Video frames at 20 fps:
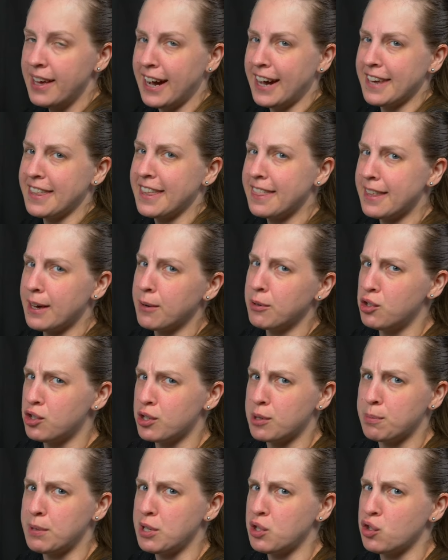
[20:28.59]
I think that would
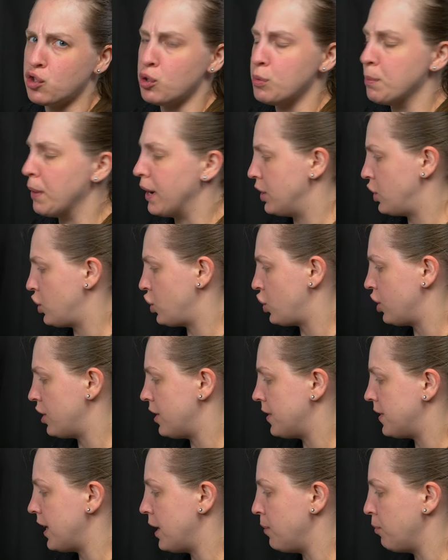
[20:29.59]
just be too much.
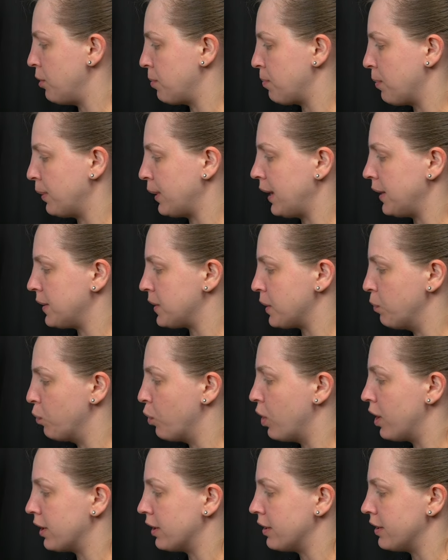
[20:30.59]
The same with bringing some
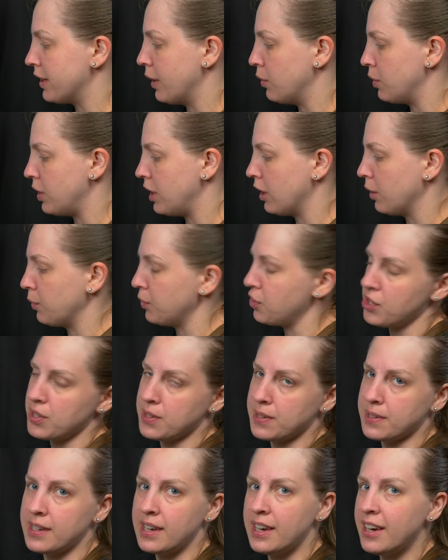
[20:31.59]
water down here, which
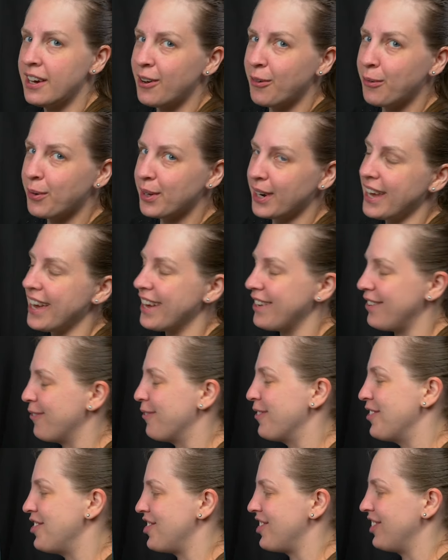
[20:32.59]
is what I had
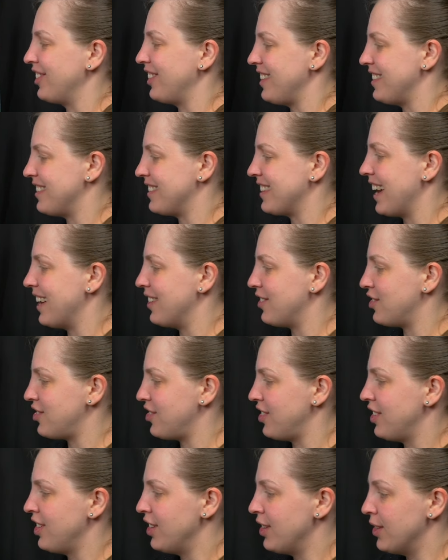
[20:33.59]
originally
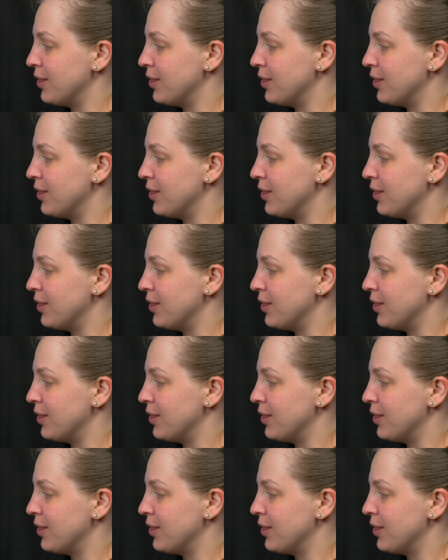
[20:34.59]
sketched.